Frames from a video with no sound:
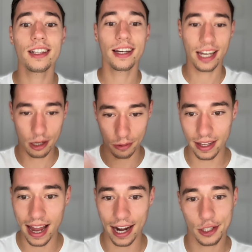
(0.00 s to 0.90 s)
it will then
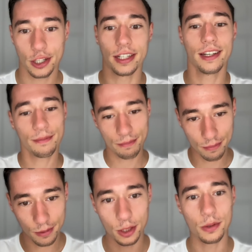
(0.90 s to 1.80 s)
actually
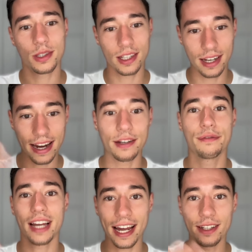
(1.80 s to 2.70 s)
use the native
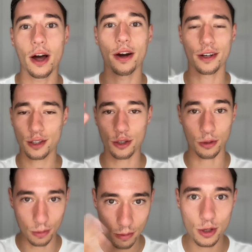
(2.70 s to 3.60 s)
dialog to
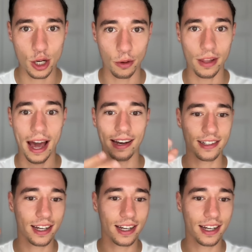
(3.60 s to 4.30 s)
show that